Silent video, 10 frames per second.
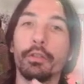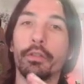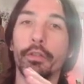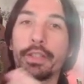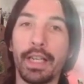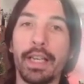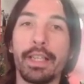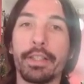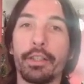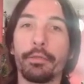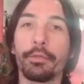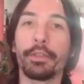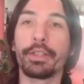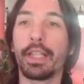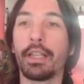size of the
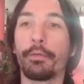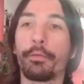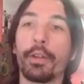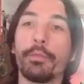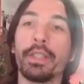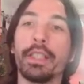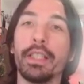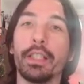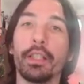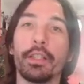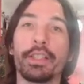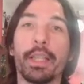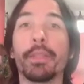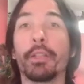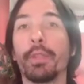cell from the
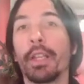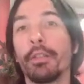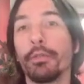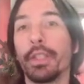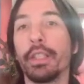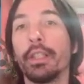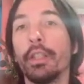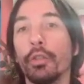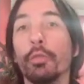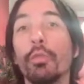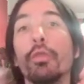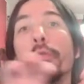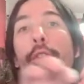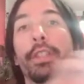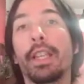step that we are using to move
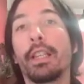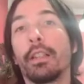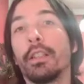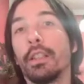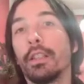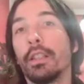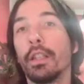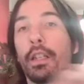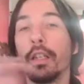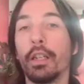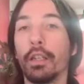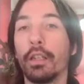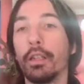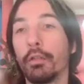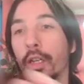the cell
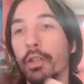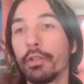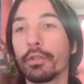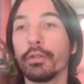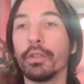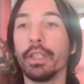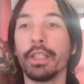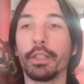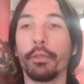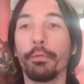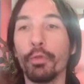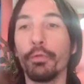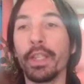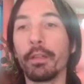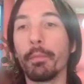around. So instead of
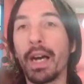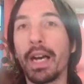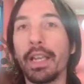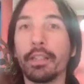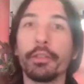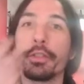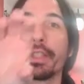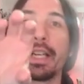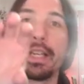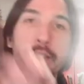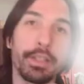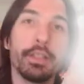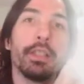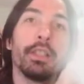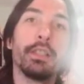moving by the size
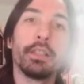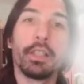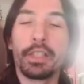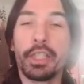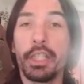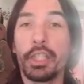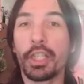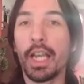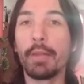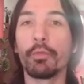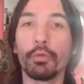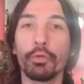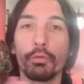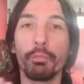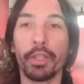at each time
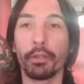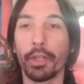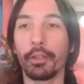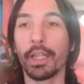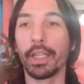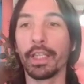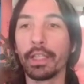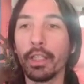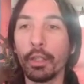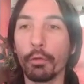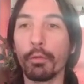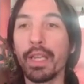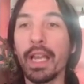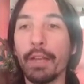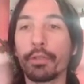to make a regular grid, we will
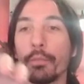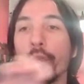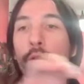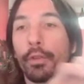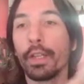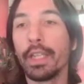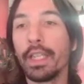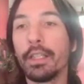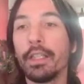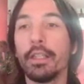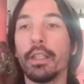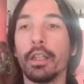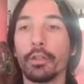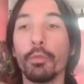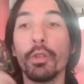have some overlay.
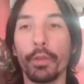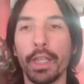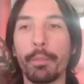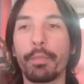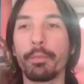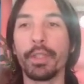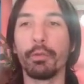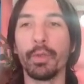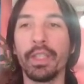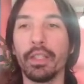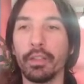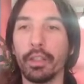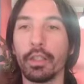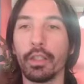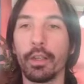Some overlap between
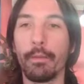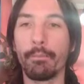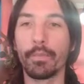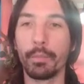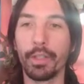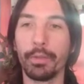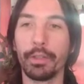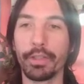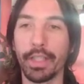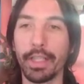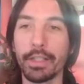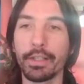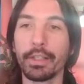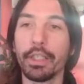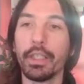the cells.
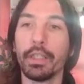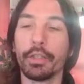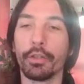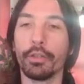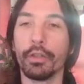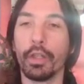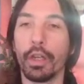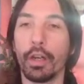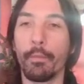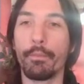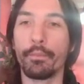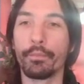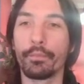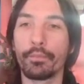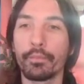So
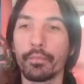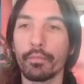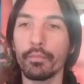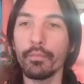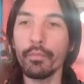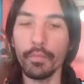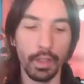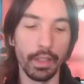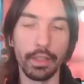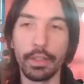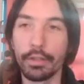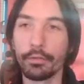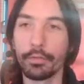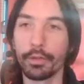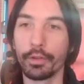let's
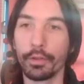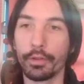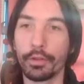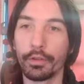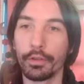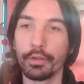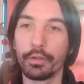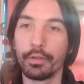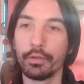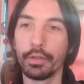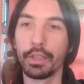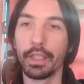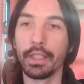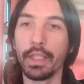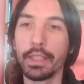first do it
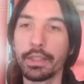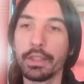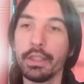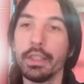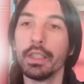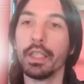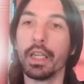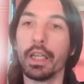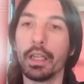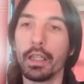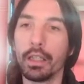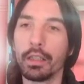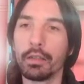like that. I'm